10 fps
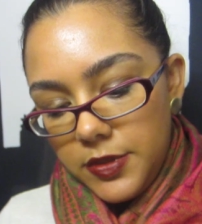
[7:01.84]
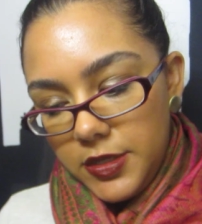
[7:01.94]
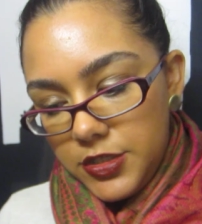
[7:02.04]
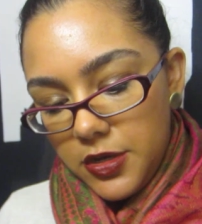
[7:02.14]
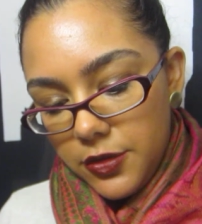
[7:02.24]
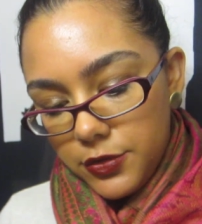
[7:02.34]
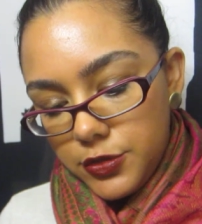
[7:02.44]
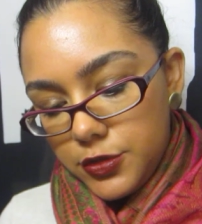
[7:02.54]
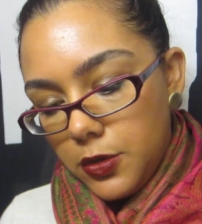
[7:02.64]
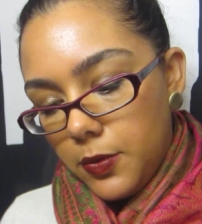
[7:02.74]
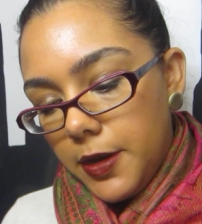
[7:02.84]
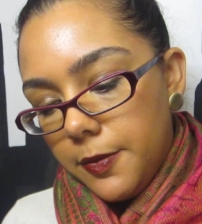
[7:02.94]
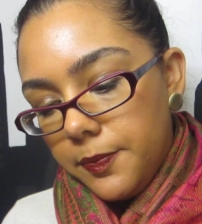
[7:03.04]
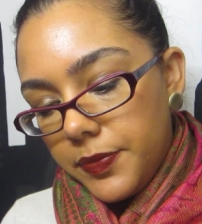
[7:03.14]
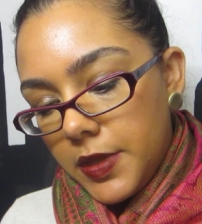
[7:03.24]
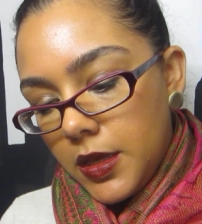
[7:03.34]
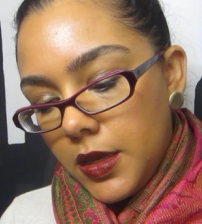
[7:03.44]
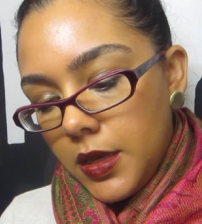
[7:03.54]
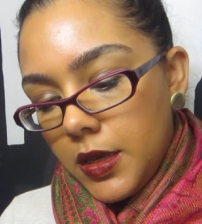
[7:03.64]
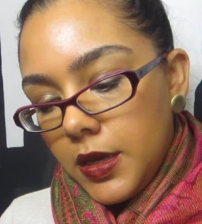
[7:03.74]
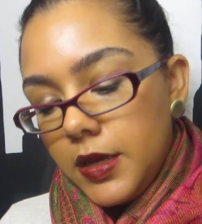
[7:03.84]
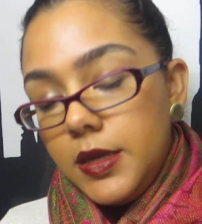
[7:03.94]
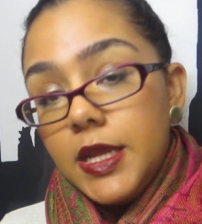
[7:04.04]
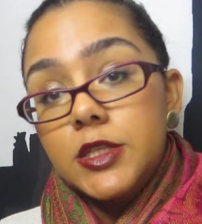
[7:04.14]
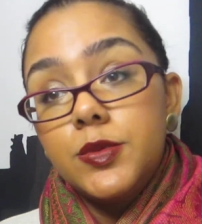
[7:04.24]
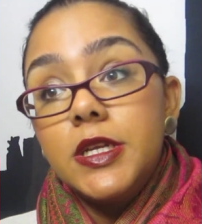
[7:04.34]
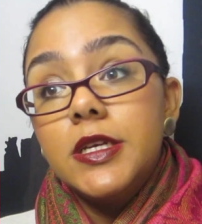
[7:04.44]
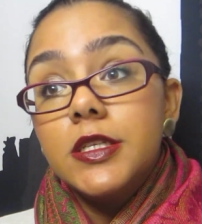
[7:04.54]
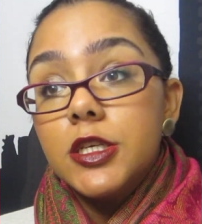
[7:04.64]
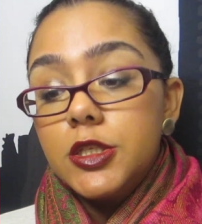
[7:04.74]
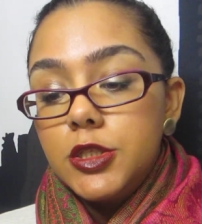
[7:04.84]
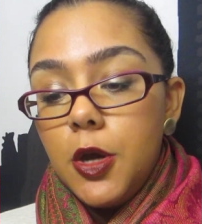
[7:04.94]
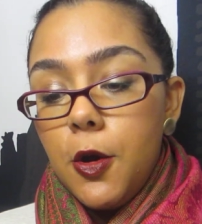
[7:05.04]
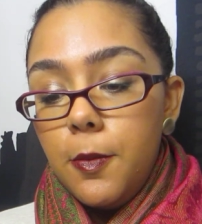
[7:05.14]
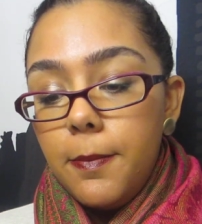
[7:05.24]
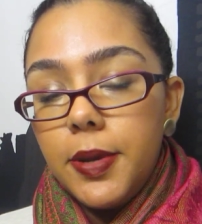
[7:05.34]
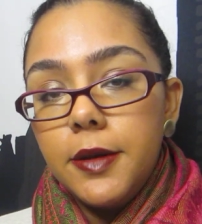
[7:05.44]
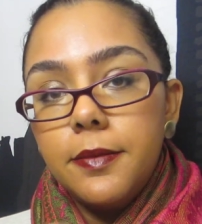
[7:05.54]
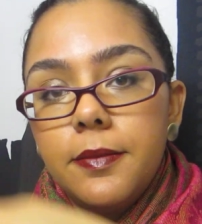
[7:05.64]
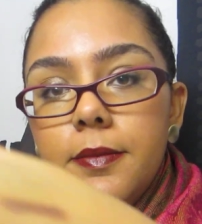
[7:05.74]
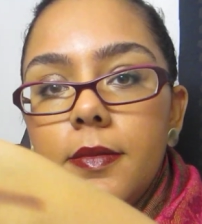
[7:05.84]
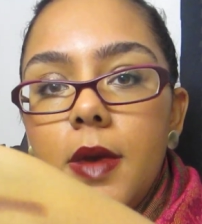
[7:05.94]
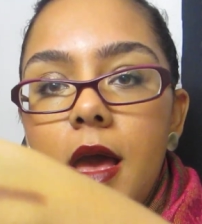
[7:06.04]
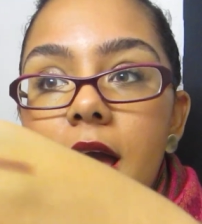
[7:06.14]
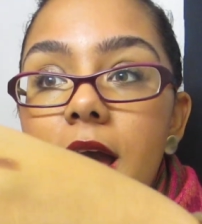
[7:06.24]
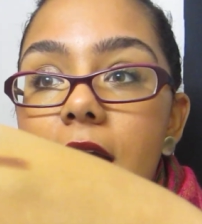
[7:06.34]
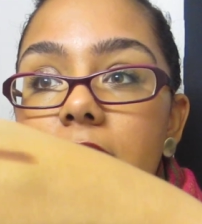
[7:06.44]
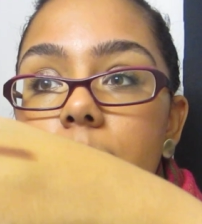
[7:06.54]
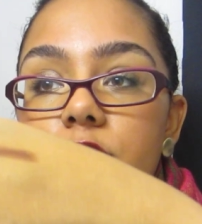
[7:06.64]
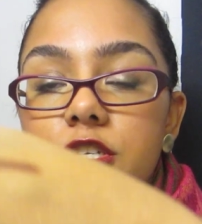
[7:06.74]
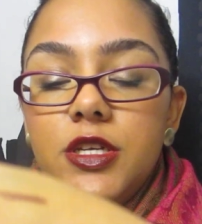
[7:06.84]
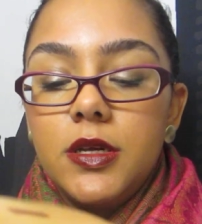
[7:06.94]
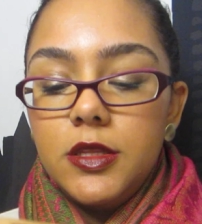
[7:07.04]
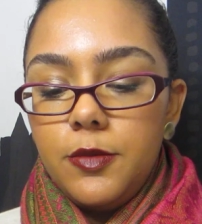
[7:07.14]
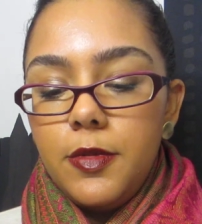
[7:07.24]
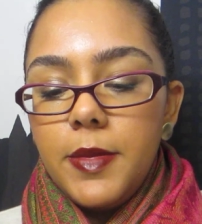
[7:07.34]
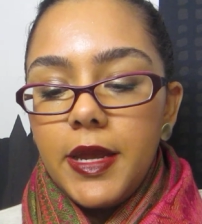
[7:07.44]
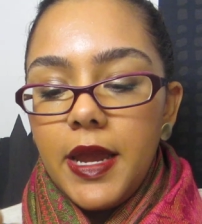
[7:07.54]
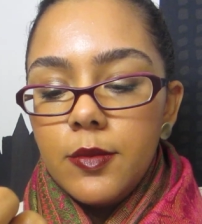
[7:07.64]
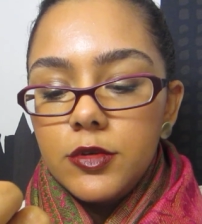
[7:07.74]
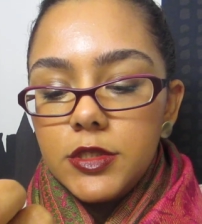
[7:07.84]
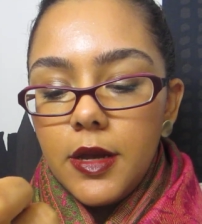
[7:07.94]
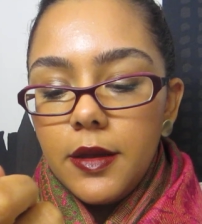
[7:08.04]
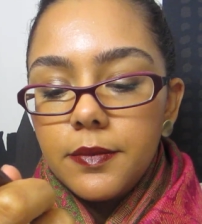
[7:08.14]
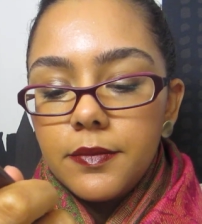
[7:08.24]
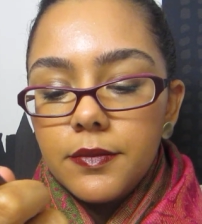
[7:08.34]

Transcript: with each other so well. Next one is Taupe. I am rushing a little bit, my camera's dying.